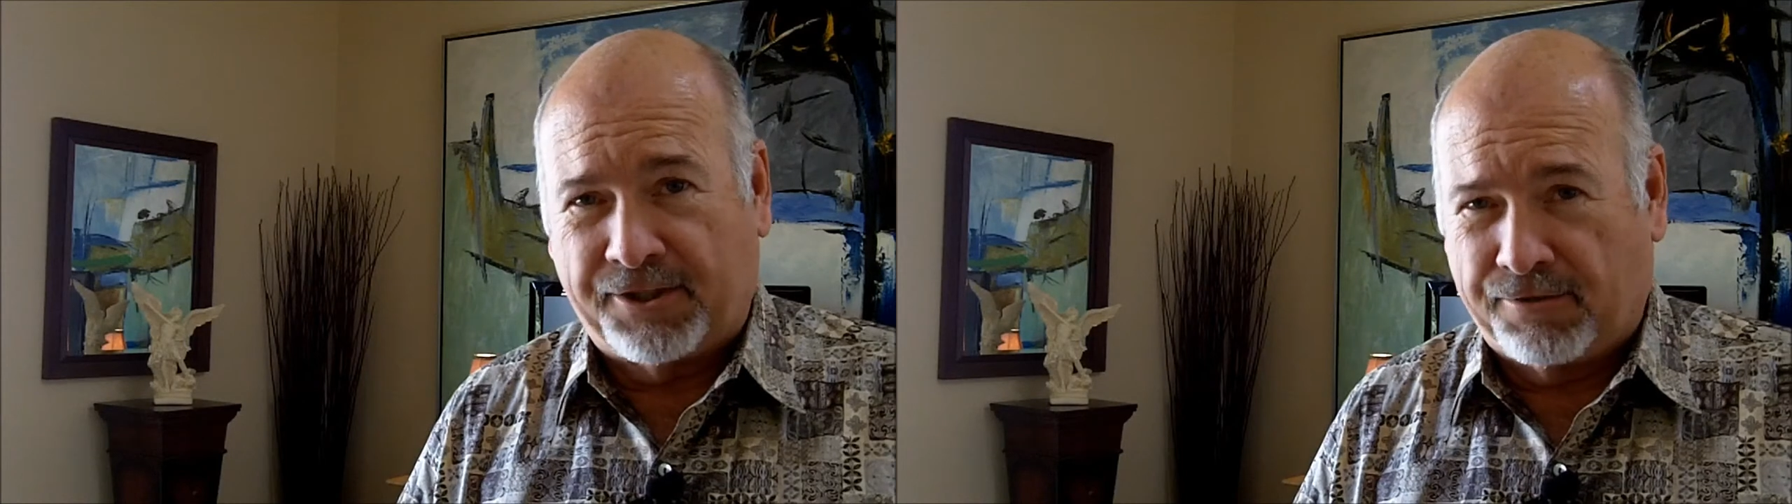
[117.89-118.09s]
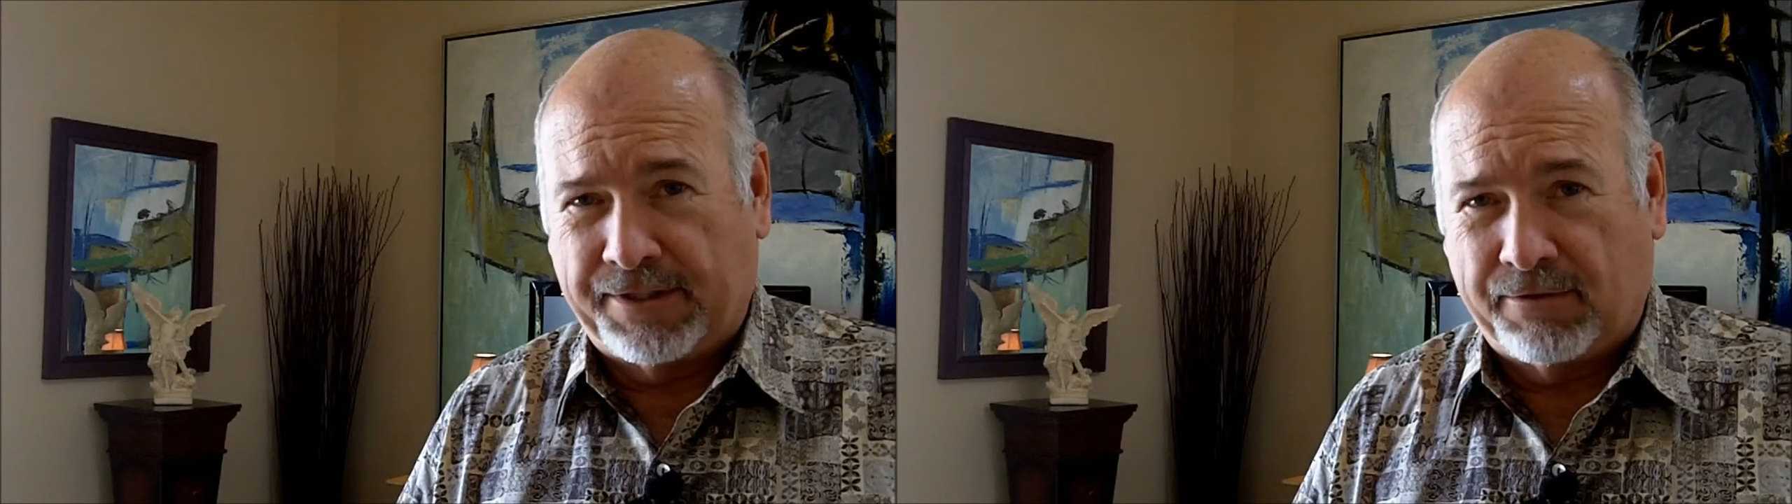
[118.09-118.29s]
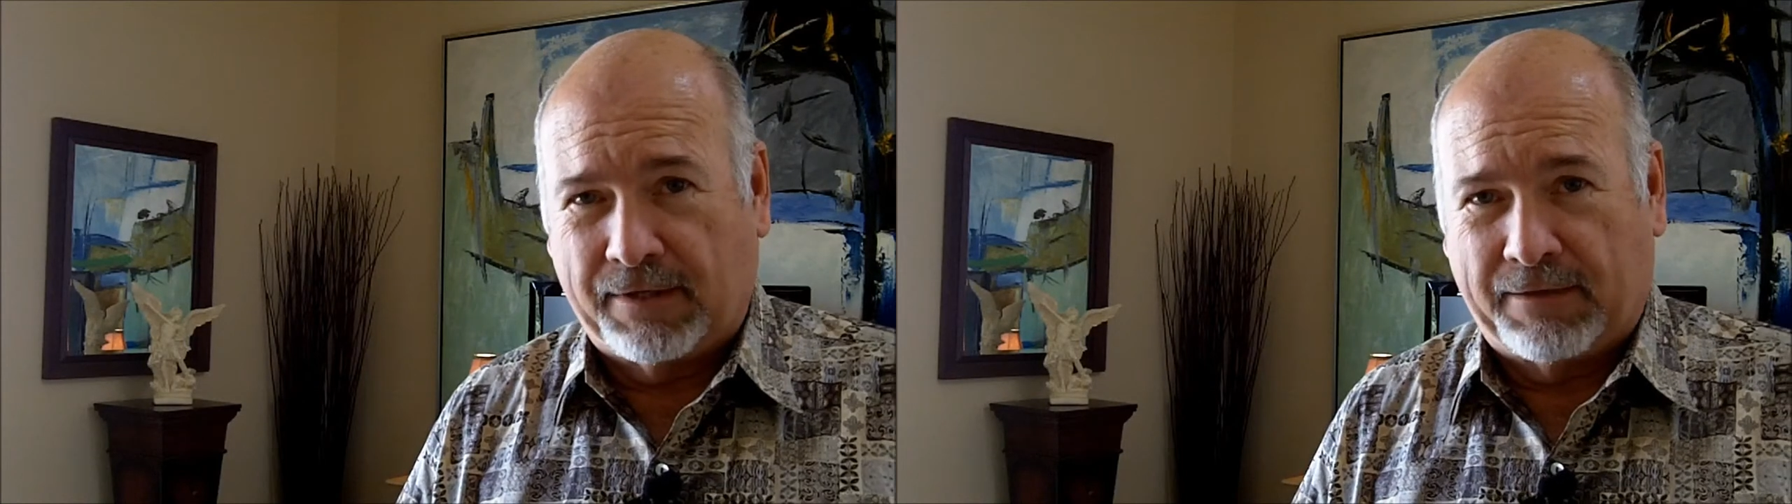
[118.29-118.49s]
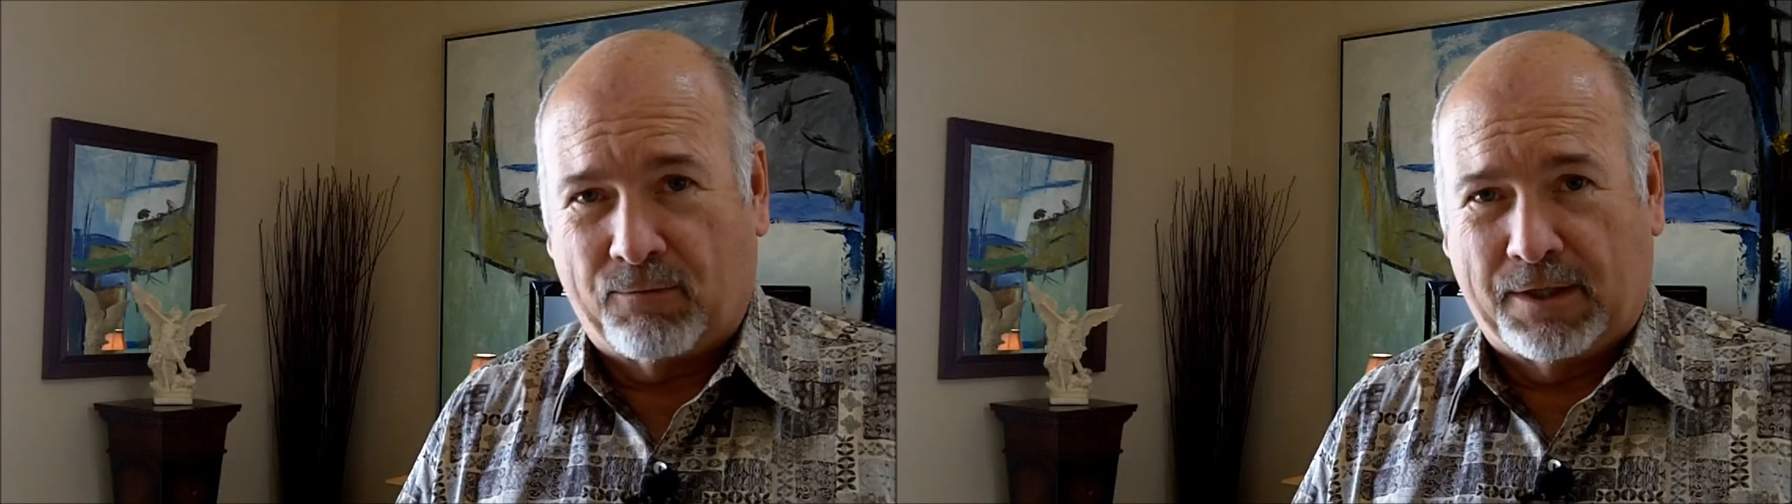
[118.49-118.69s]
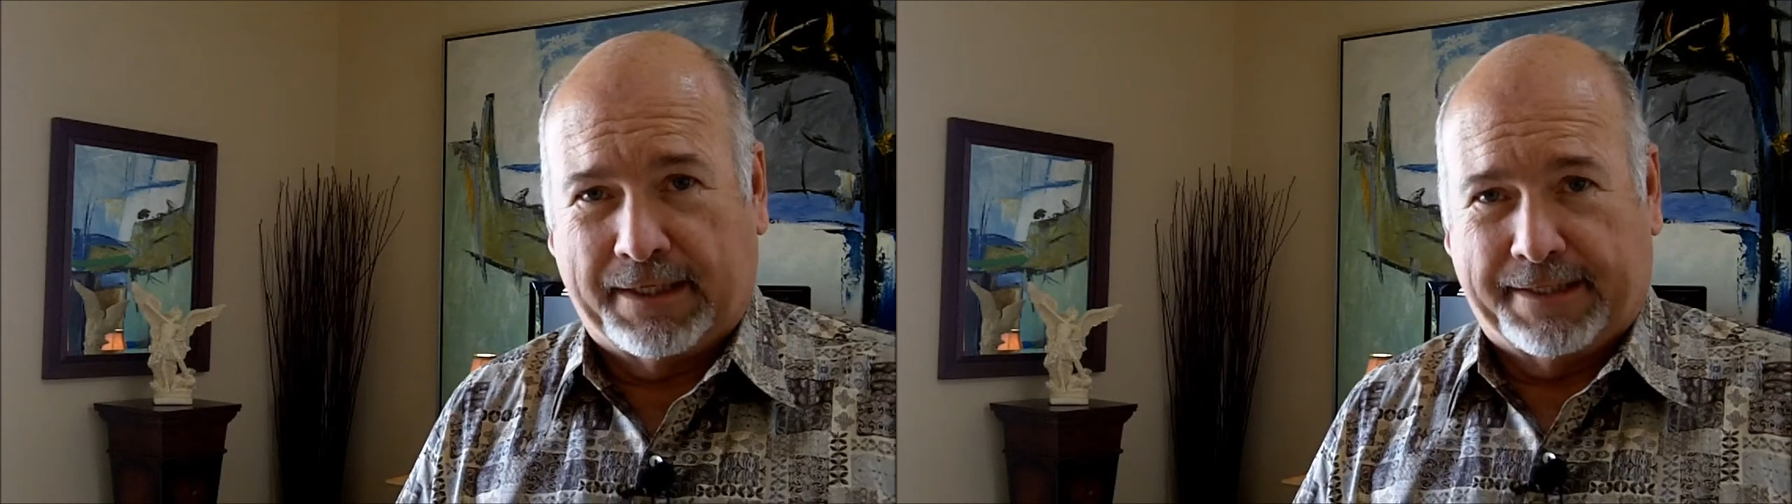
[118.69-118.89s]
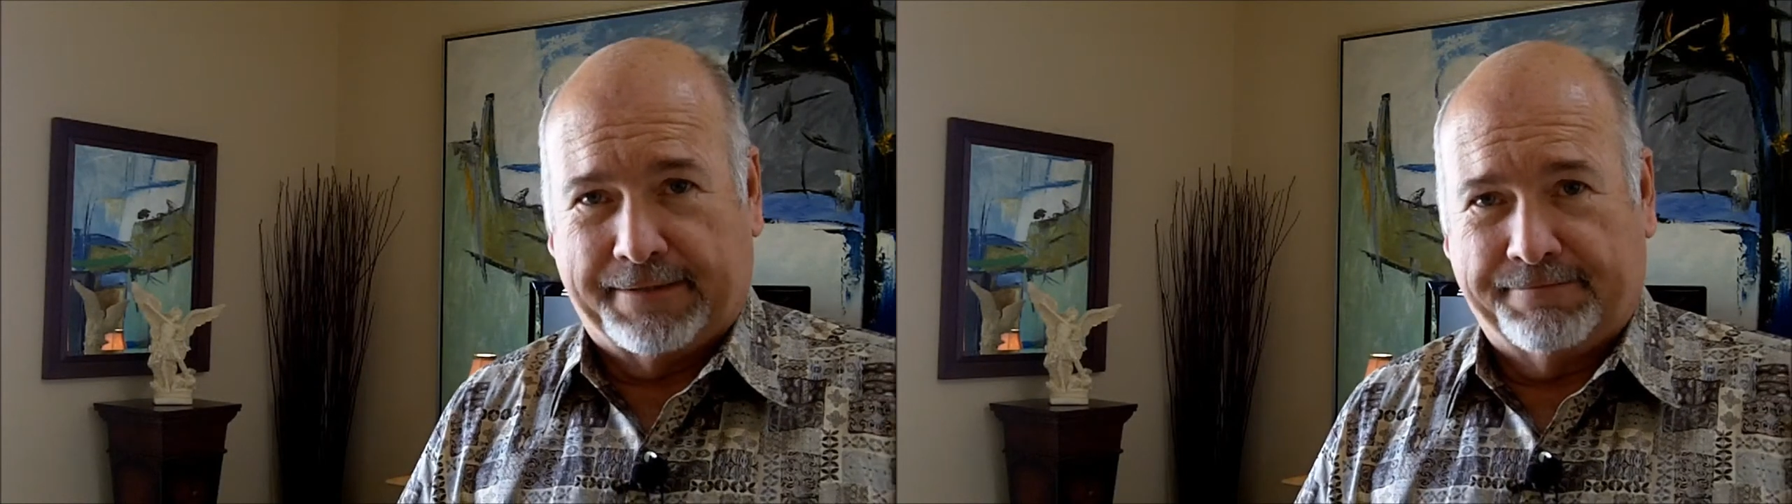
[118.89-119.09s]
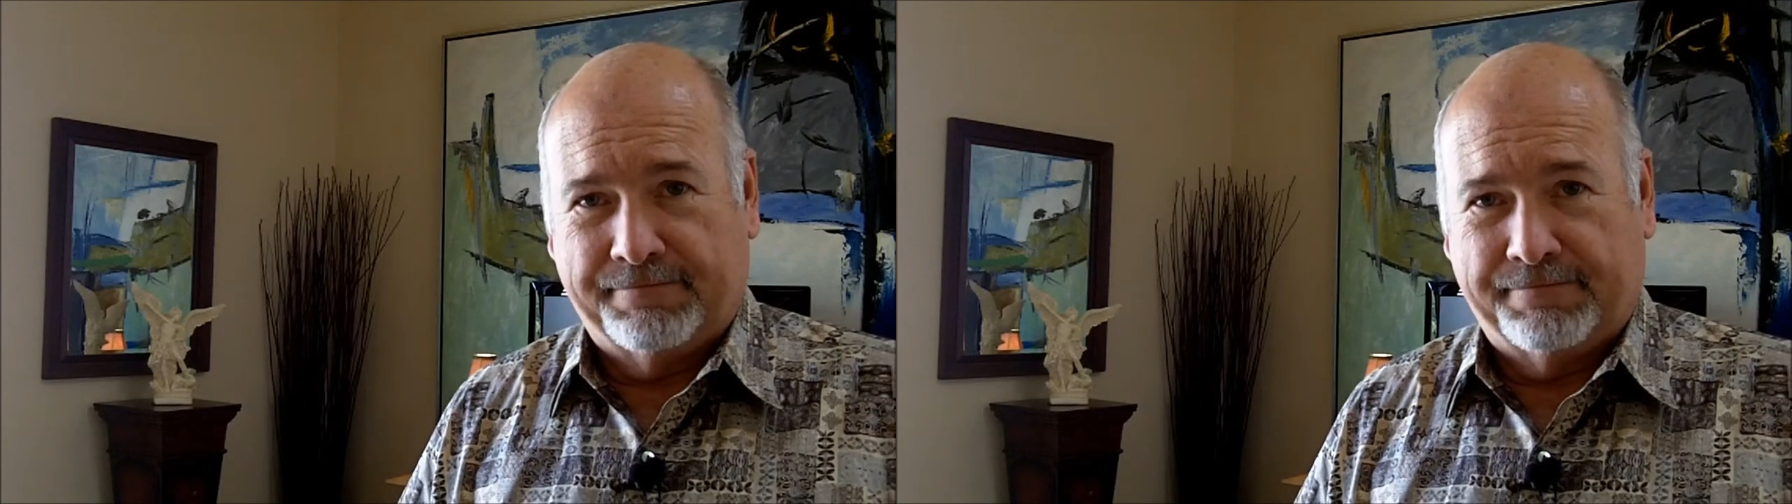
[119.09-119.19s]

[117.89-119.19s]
you're the only one.